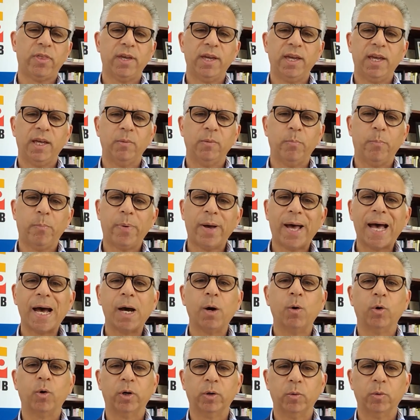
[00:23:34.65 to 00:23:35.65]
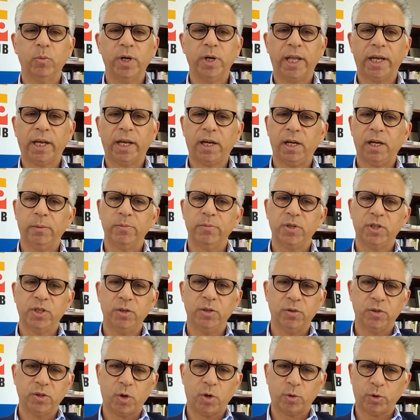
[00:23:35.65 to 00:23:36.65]
and power when it comes
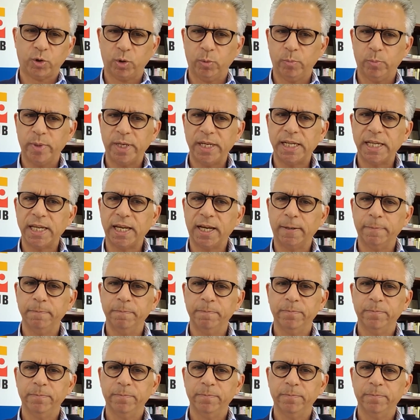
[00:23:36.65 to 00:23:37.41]
to social media.